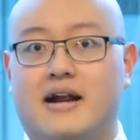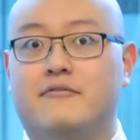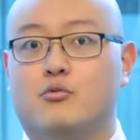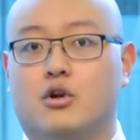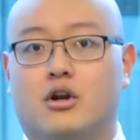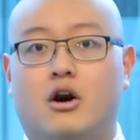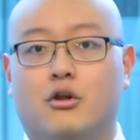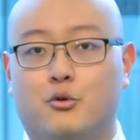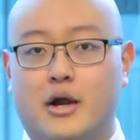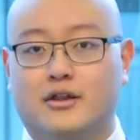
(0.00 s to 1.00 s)
everywhere, all
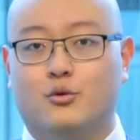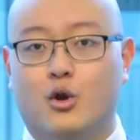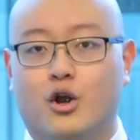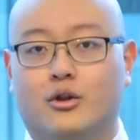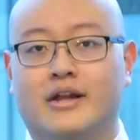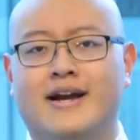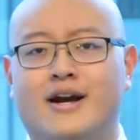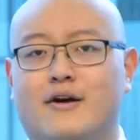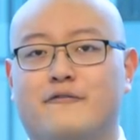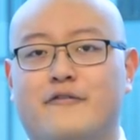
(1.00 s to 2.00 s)
throughout the world,
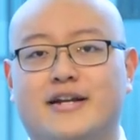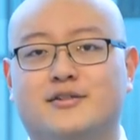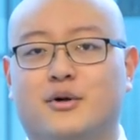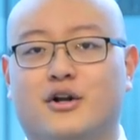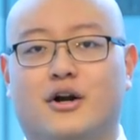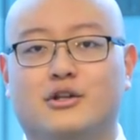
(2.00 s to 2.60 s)
on Facebook, on